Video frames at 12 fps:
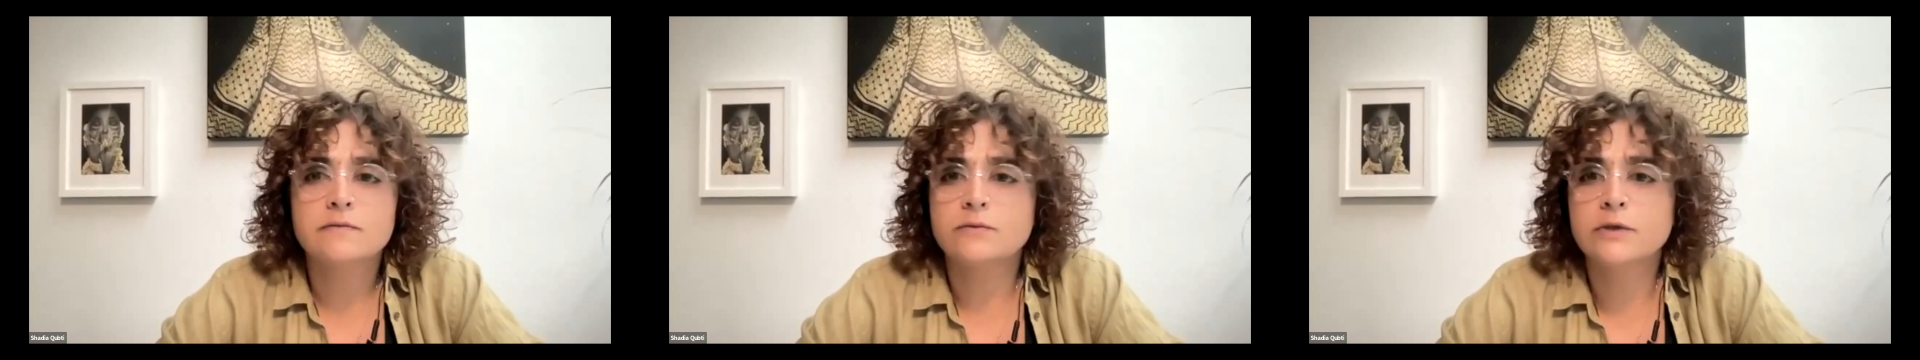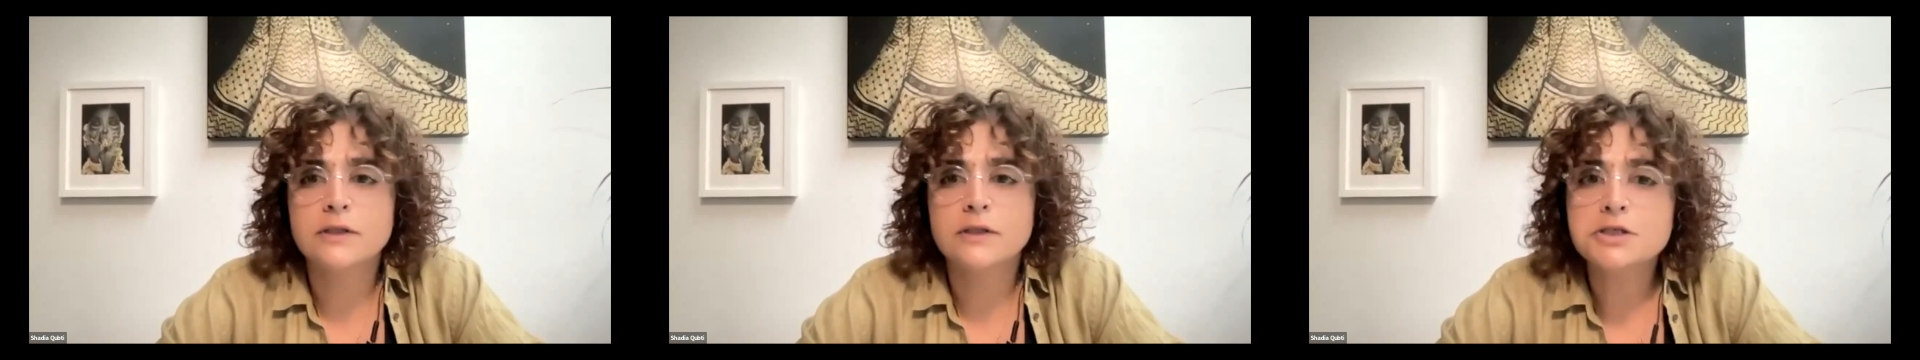
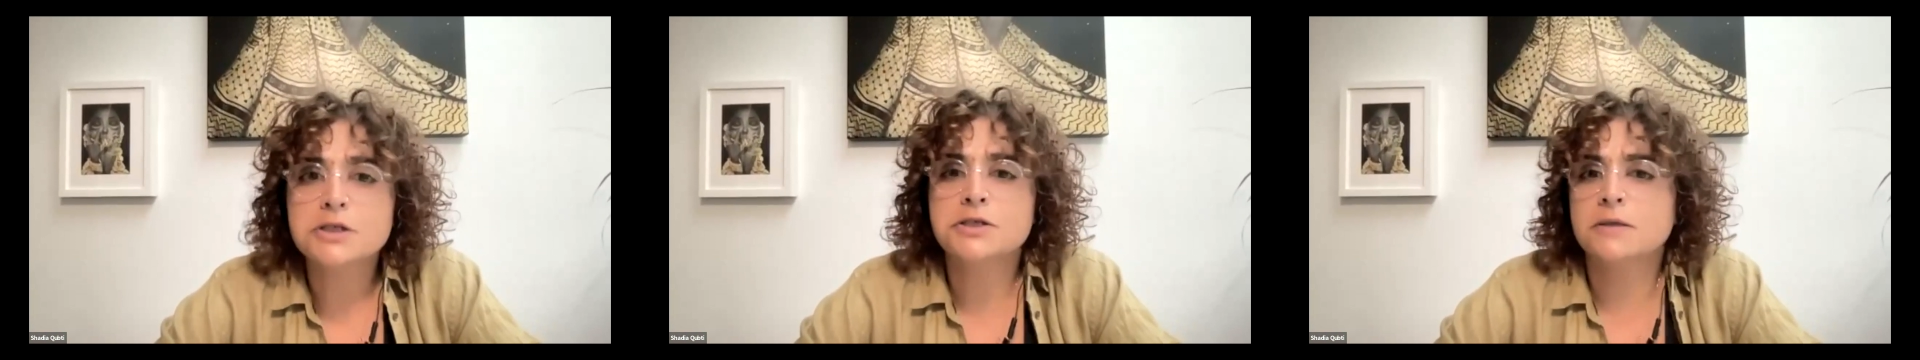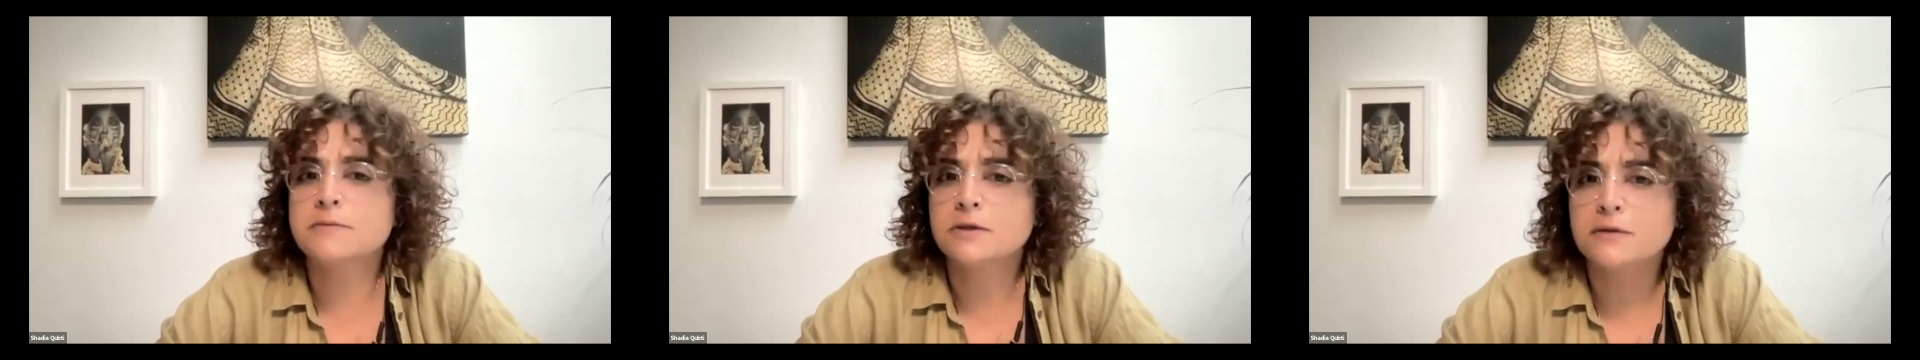
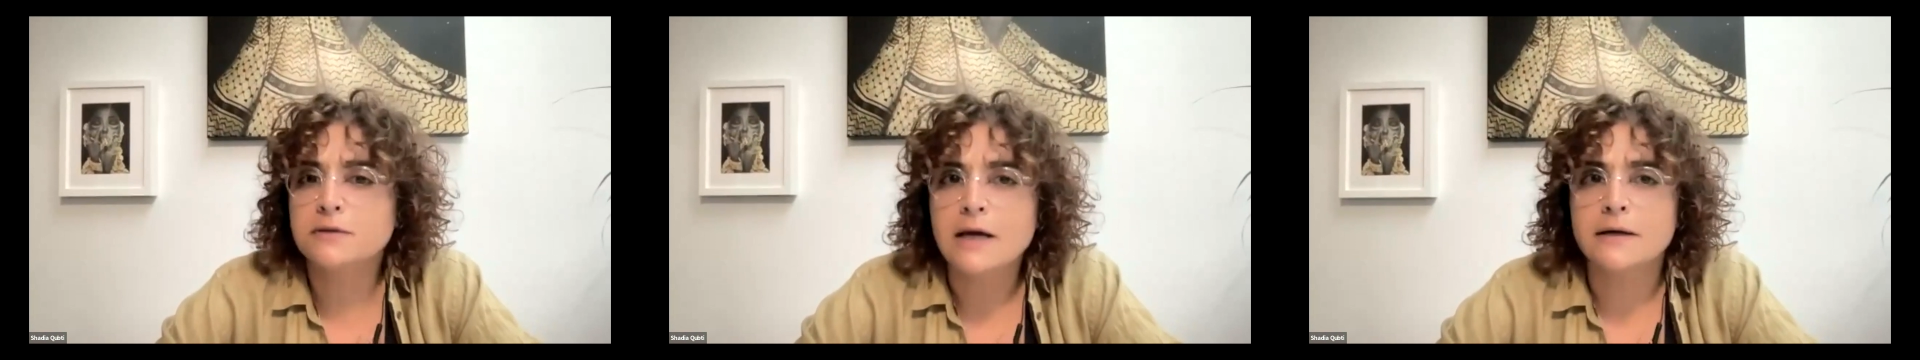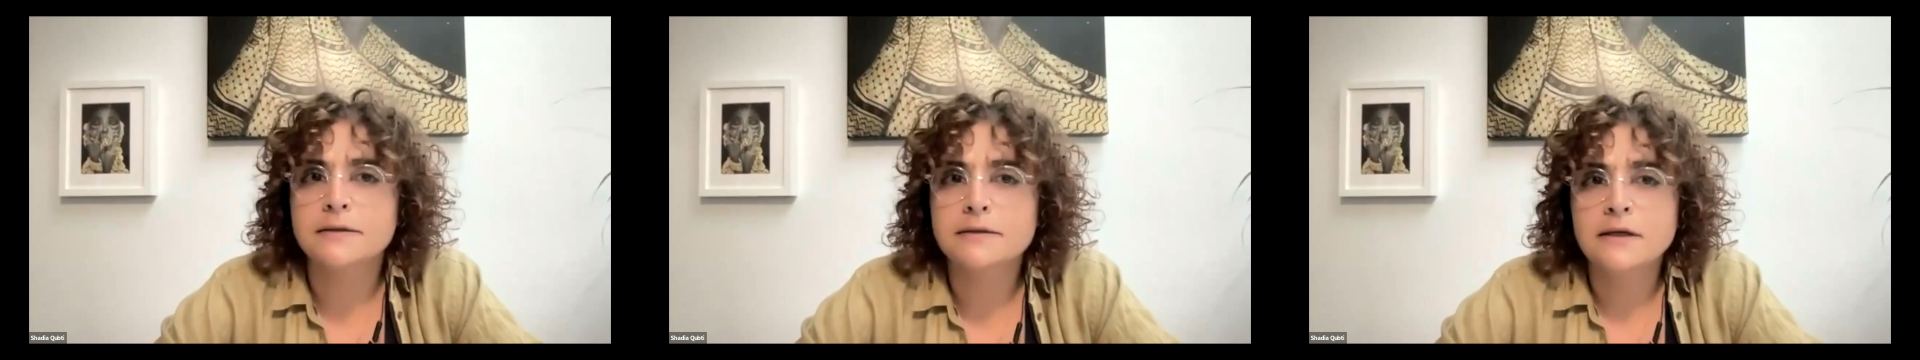relationship to
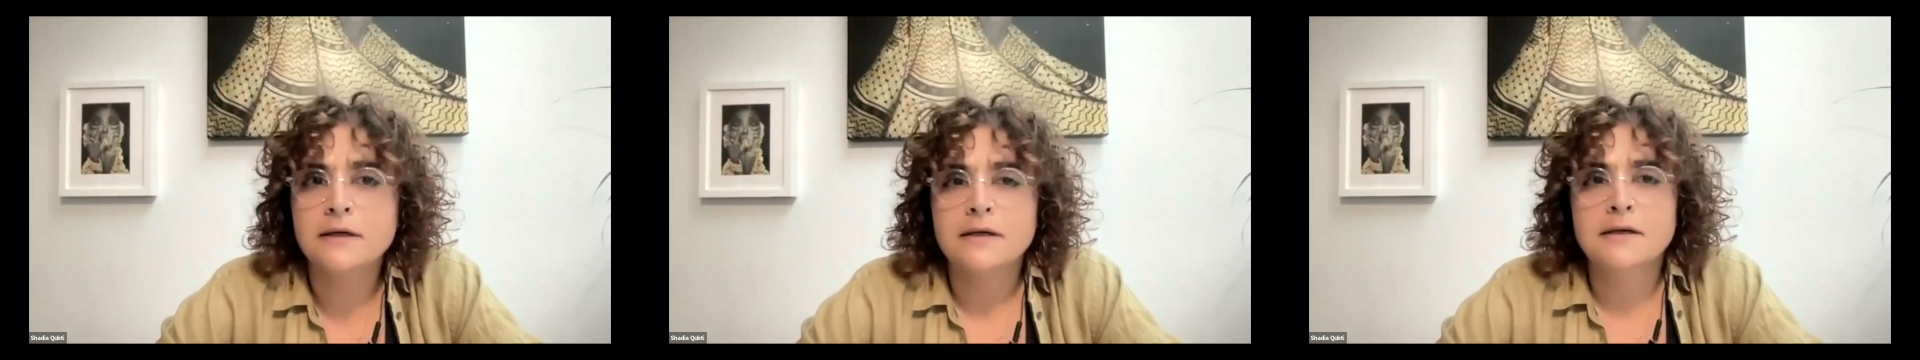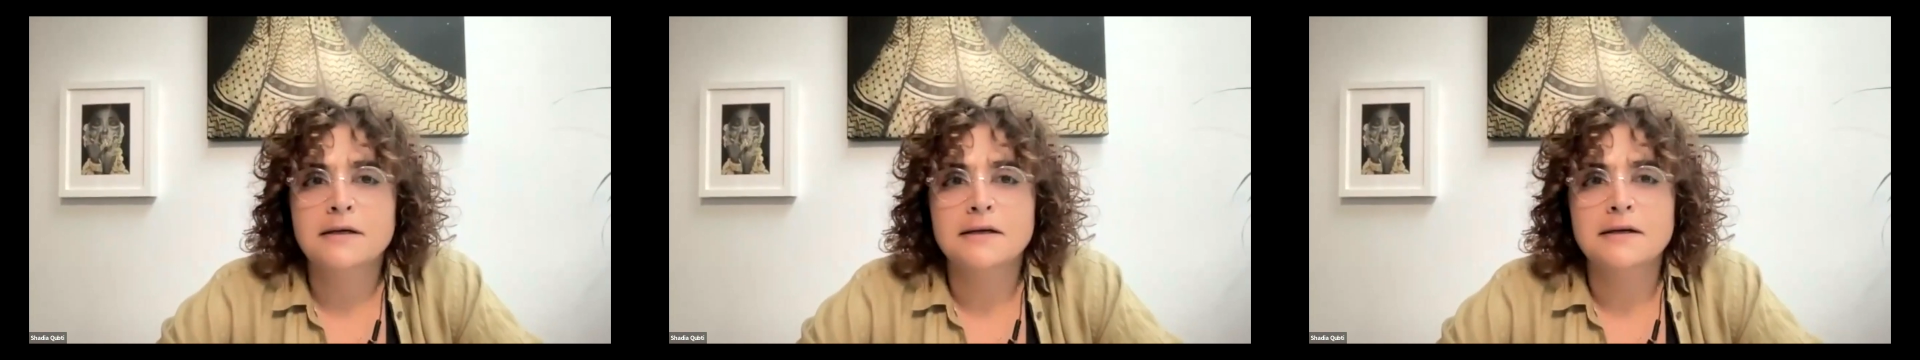land.
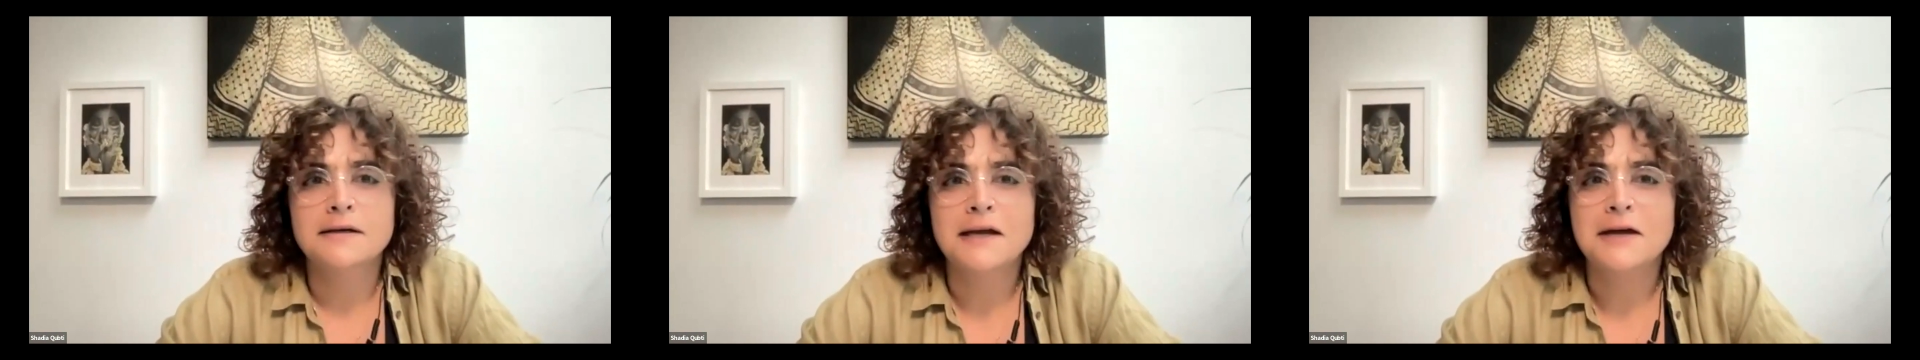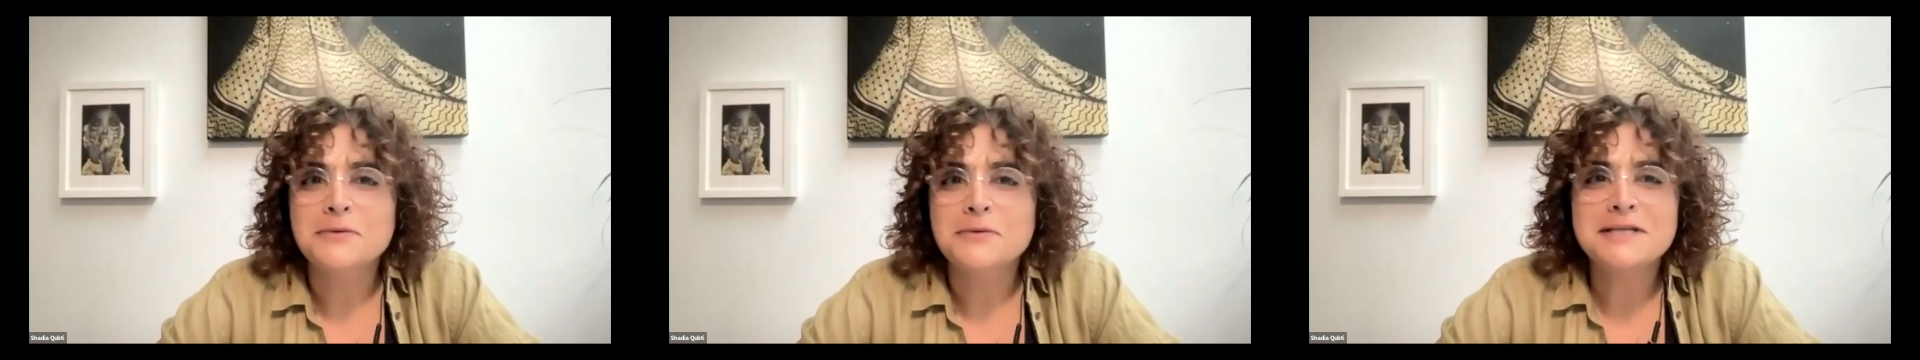
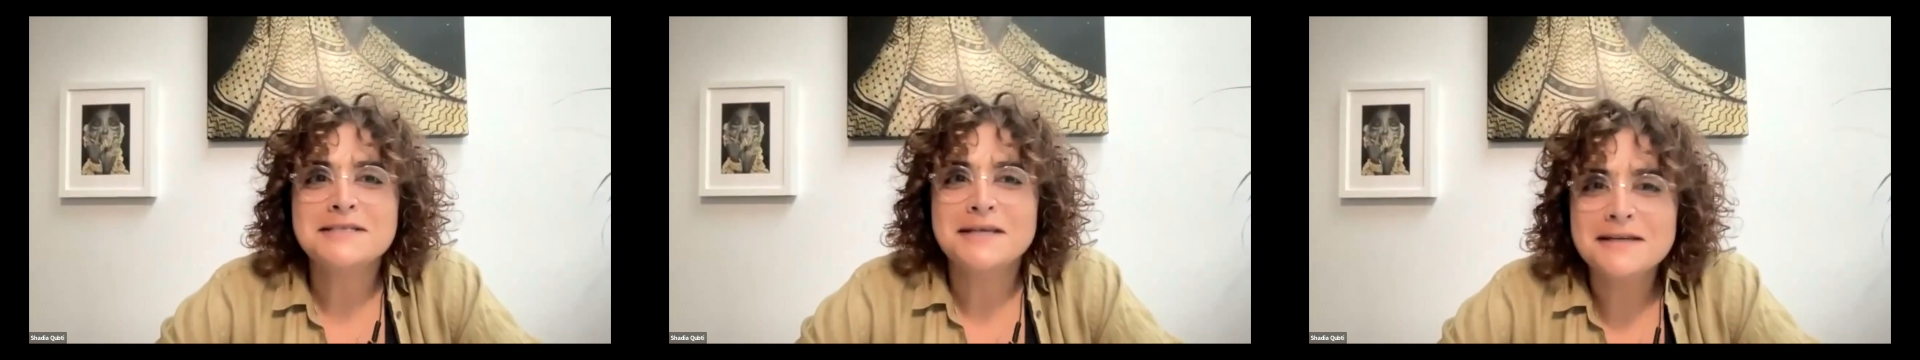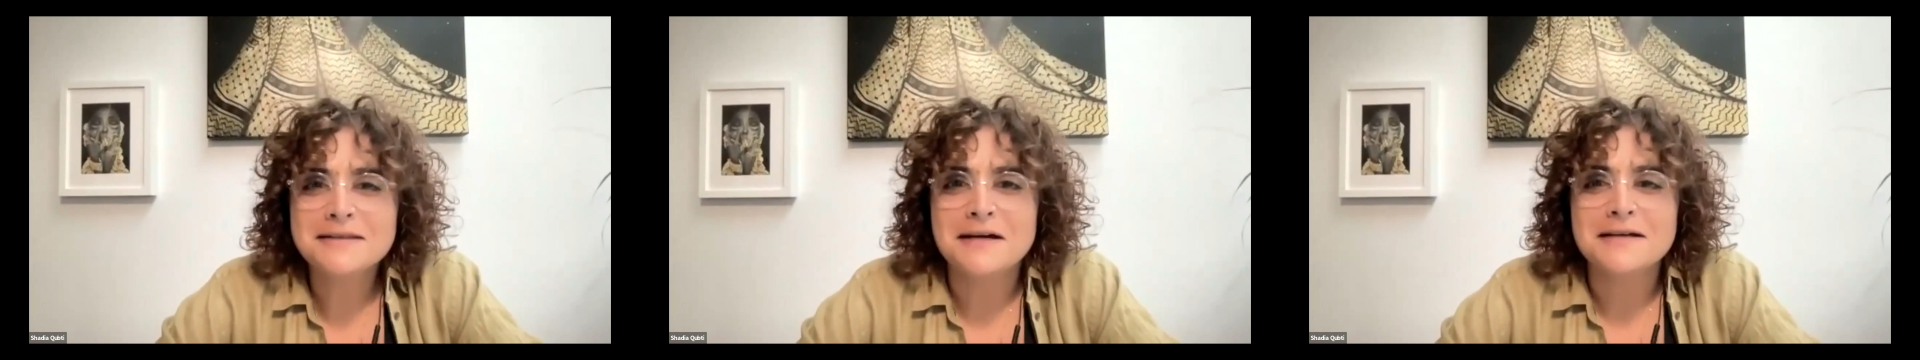Can we
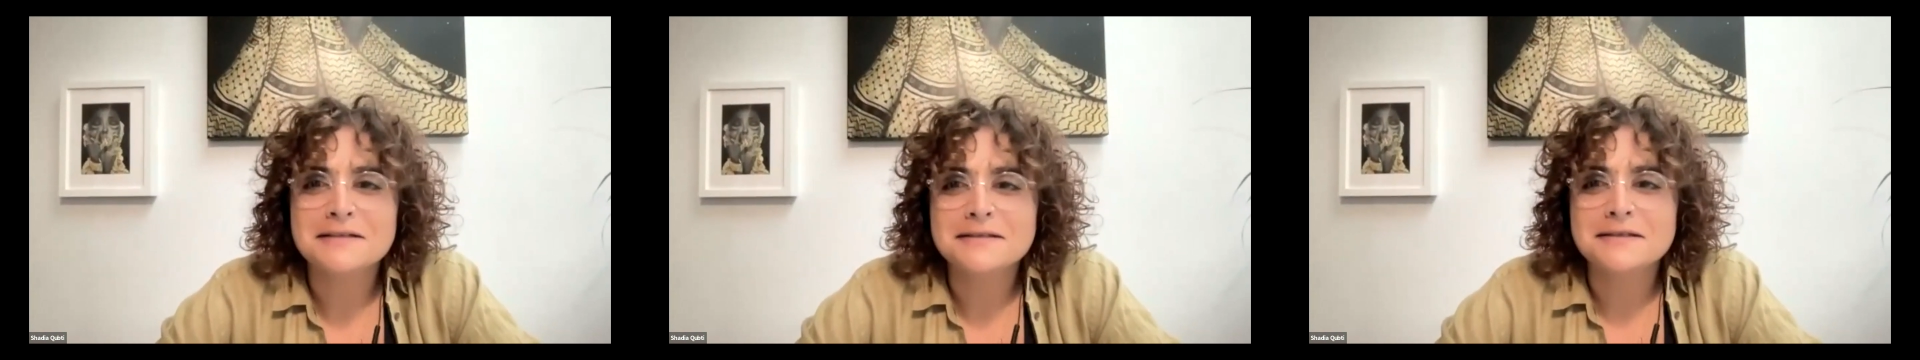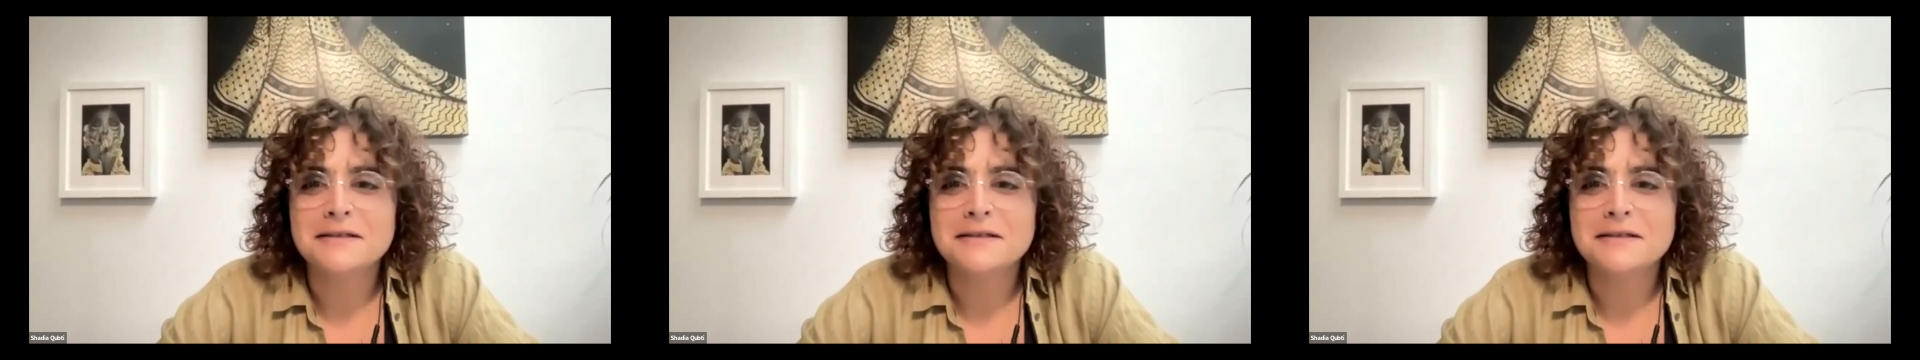say that?